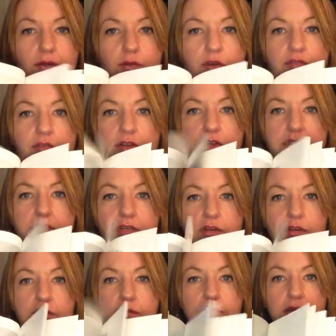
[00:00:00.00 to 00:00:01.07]
Whoever does
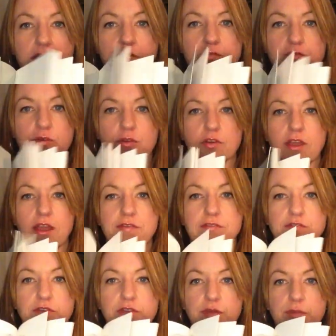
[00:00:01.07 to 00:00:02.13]
their
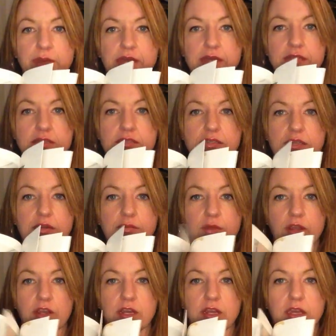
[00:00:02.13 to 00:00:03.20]
photographs for their pens and
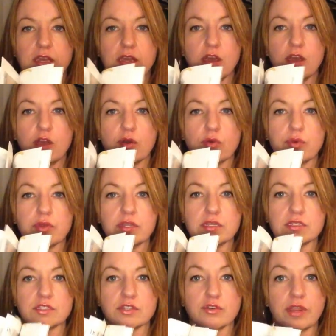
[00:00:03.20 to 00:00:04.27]
marketing really
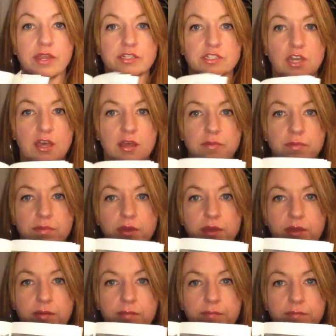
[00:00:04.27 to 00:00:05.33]
does a great job
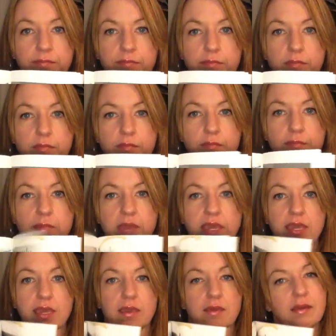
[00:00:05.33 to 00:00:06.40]

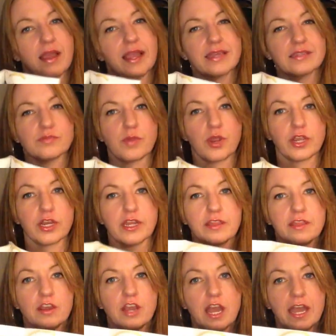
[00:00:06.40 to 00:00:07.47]

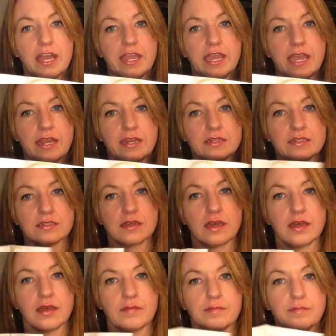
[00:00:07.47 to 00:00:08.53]
marketing their high-end
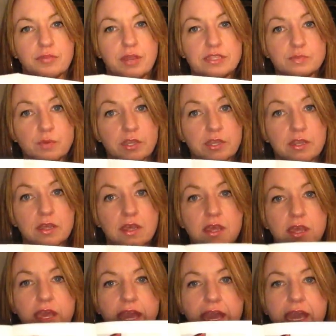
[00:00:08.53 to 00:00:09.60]
price point,
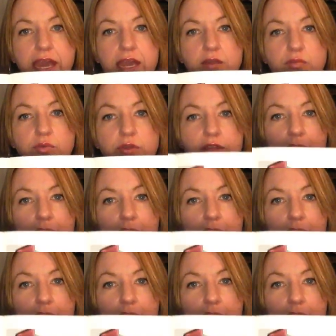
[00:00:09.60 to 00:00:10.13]
and